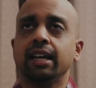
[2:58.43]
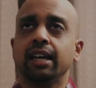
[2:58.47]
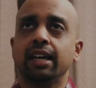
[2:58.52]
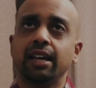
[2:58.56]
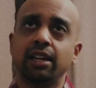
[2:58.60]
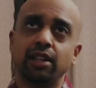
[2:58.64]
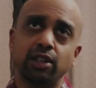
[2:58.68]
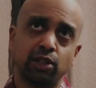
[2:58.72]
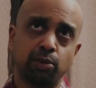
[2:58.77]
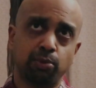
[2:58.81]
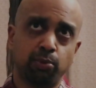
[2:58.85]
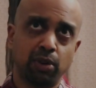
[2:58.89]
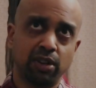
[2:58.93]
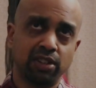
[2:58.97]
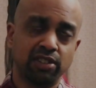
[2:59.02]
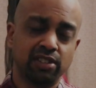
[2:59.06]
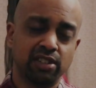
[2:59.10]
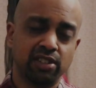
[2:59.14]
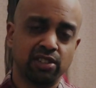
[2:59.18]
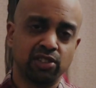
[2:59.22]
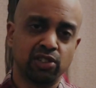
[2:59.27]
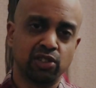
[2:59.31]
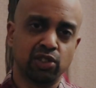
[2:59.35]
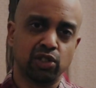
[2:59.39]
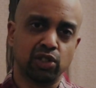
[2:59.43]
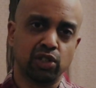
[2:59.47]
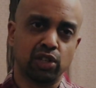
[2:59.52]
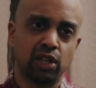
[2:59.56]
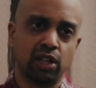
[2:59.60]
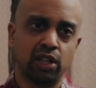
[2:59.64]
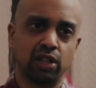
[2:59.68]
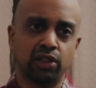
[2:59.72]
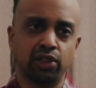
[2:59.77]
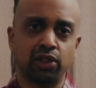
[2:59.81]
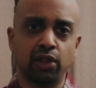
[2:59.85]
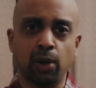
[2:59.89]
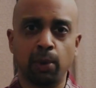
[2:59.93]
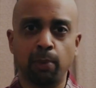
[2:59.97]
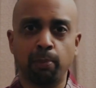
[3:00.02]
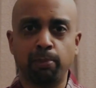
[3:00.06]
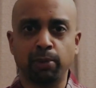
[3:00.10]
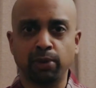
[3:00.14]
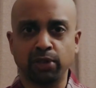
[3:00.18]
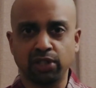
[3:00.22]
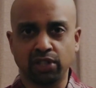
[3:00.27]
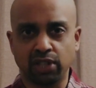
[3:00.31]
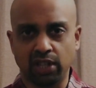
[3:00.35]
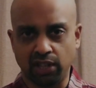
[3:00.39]
It expresses the
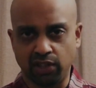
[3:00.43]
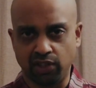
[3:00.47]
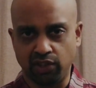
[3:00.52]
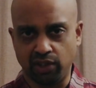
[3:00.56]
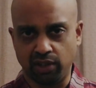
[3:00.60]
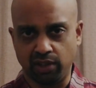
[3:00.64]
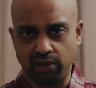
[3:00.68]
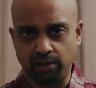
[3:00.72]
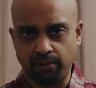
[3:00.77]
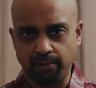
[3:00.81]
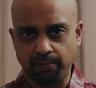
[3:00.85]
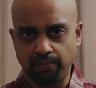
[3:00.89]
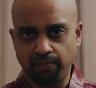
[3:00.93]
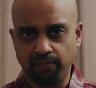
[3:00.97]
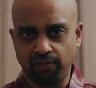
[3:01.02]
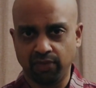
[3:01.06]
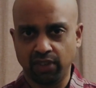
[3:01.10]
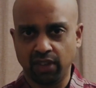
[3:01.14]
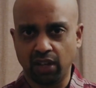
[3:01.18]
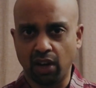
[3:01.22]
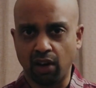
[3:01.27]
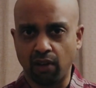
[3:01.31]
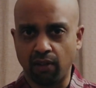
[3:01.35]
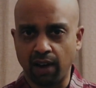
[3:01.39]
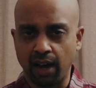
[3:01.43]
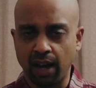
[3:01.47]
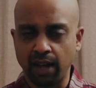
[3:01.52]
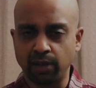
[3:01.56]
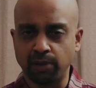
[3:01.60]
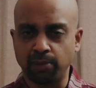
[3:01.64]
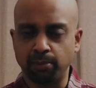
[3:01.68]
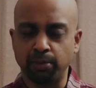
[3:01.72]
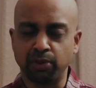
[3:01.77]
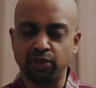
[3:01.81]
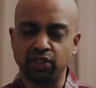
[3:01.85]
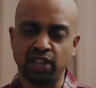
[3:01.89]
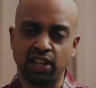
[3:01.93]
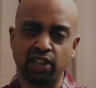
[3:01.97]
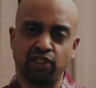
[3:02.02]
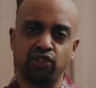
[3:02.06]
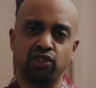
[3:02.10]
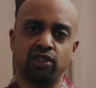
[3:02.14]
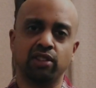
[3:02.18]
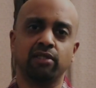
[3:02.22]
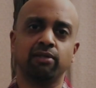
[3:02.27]
possession, all right, possession.